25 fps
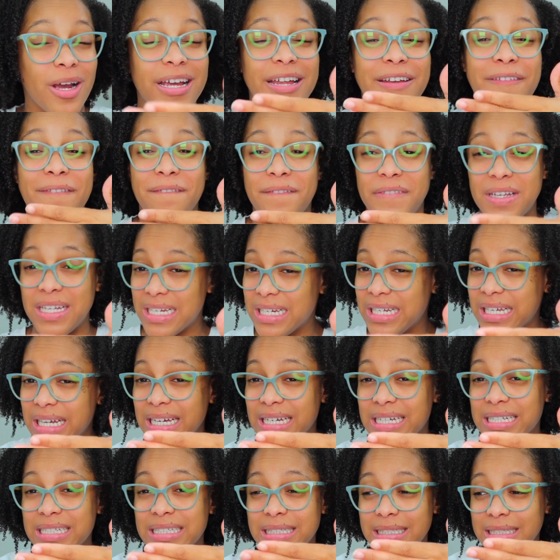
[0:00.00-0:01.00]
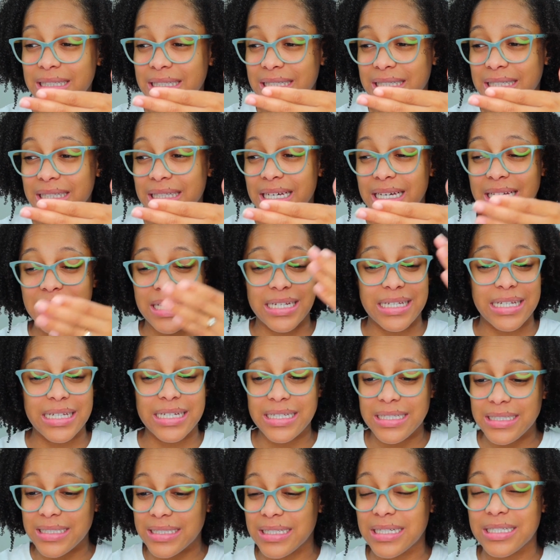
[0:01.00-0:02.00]
convenient and
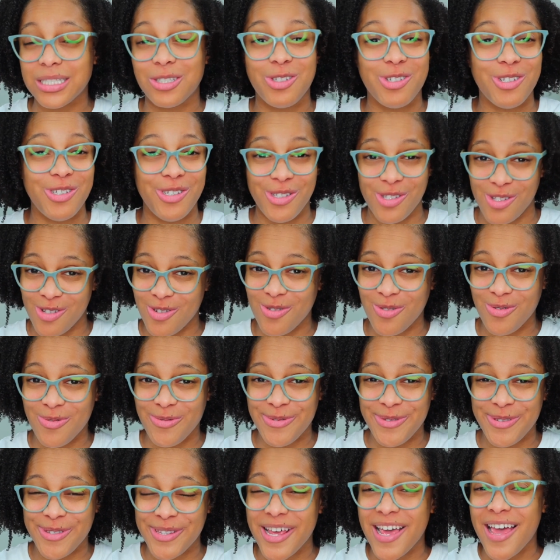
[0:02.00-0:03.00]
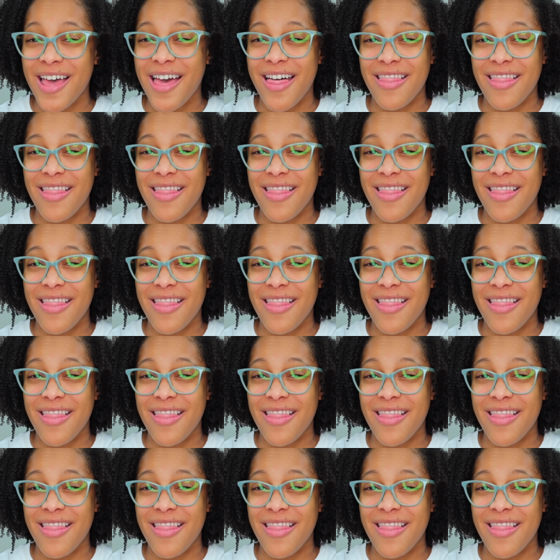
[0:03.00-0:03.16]
easier to use